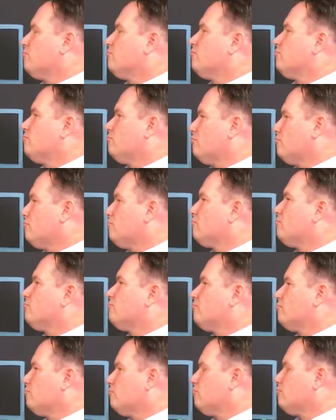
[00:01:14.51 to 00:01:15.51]

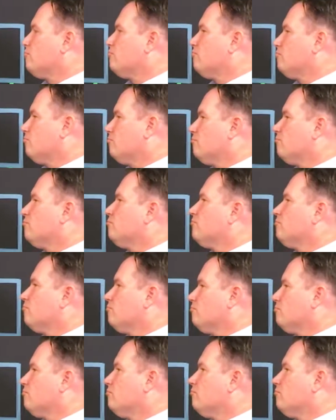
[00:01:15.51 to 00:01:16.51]

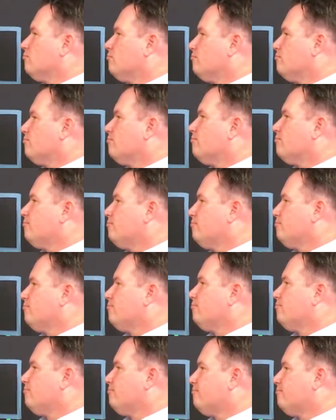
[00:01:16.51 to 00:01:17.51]

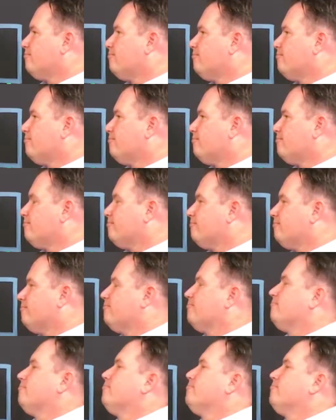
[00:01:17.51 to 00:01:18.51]

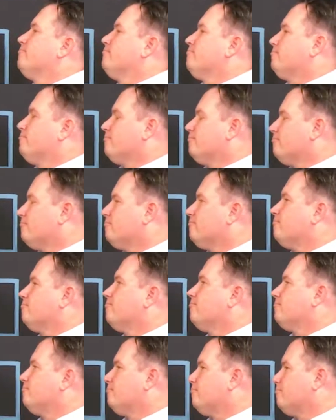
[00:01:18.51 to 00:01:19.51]

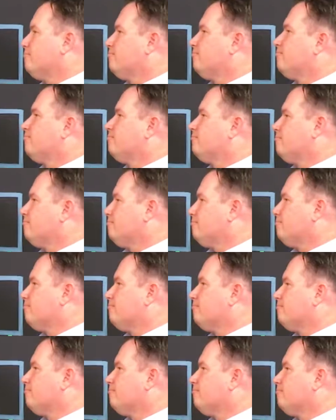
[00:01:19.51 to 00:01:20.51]

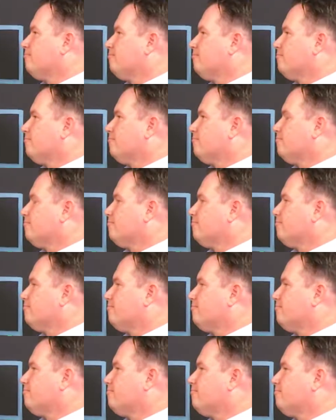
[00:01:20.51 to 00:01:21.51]
The person shown says nothing.